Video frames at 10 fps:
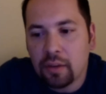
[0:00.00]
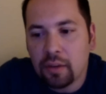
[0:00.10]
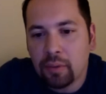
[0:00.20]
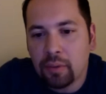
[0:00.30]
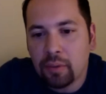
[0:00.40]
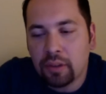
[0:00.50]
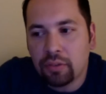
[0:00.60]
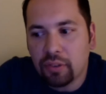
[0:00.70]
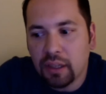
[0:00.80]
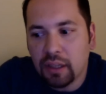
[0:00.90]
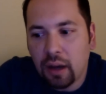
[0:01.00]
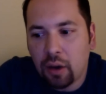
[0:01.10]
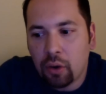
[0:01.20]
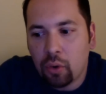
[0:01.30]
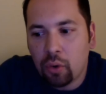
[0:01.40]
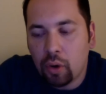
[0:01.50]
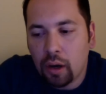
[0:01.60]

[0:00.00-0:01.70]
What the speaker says: ESRB one is free now.